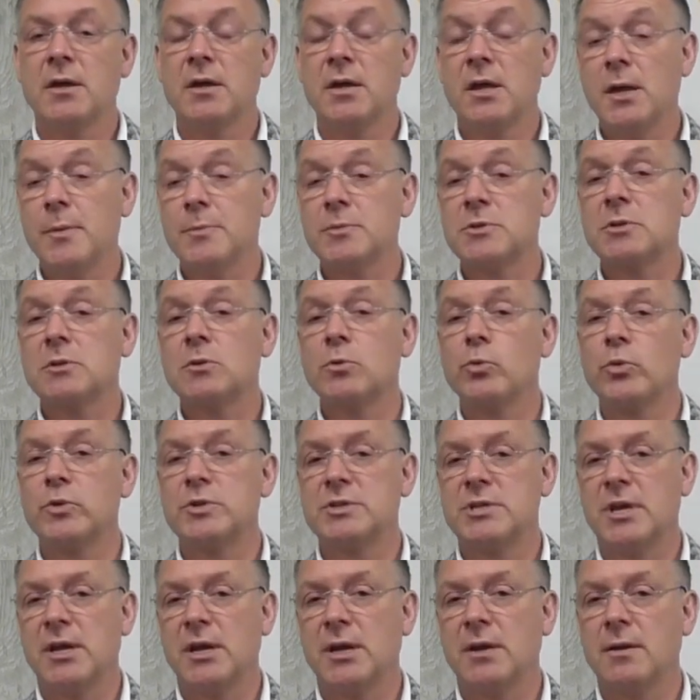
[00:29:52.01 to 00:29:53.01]
keep to the
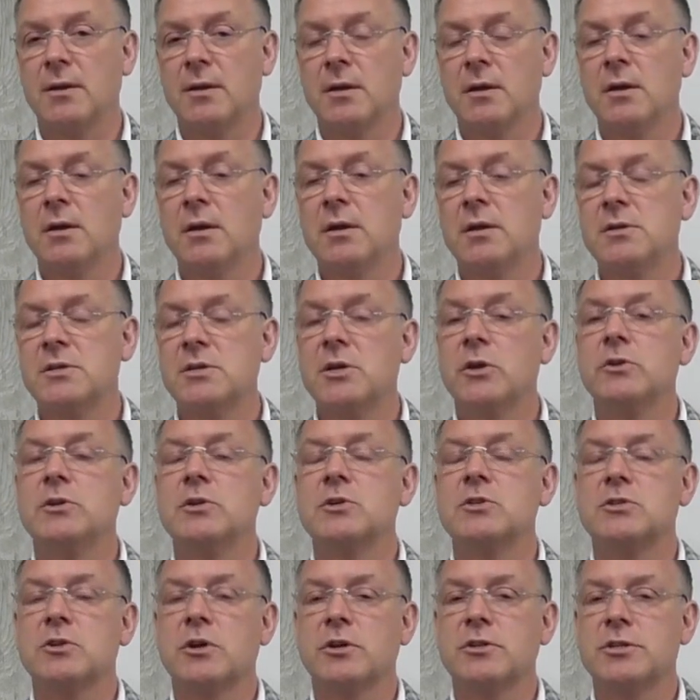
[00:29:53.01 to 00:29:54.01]
routine until
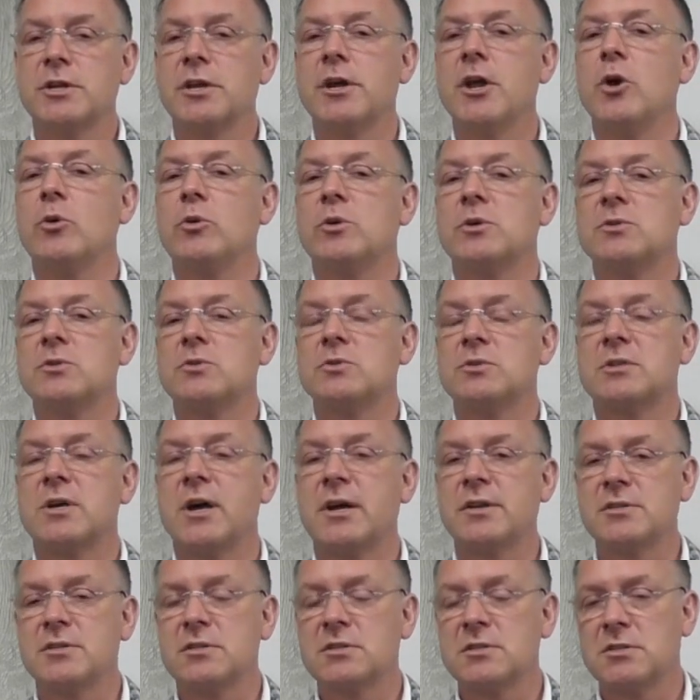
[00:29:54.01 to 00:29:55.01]
you start to notice
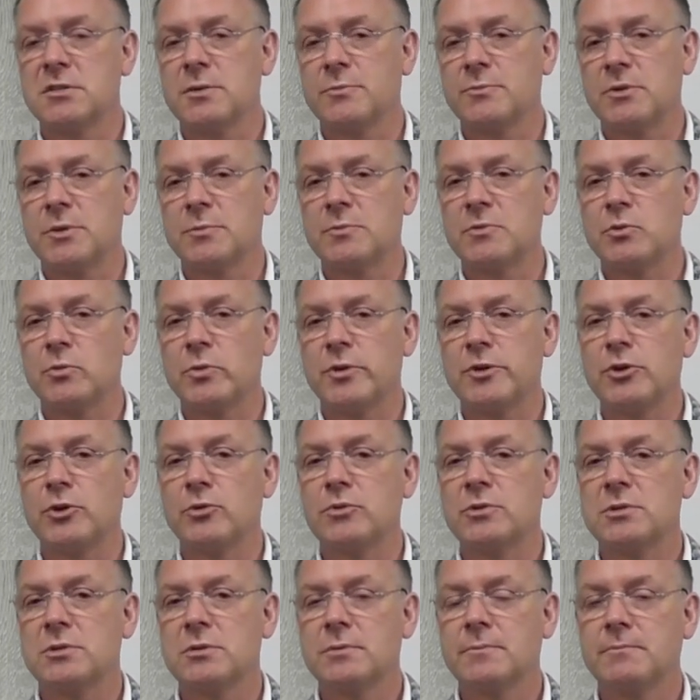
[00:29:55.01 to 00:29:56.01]
those signs and symptoms
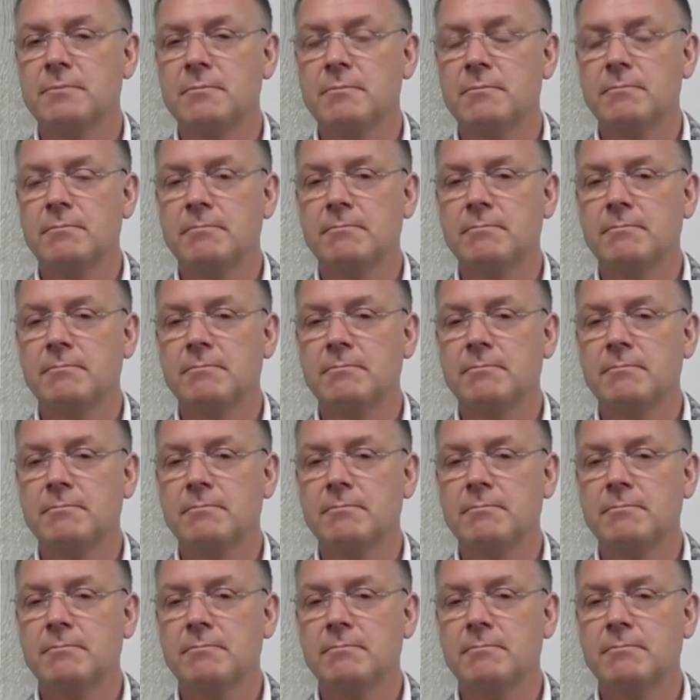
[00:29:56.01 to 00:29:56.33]
reduce.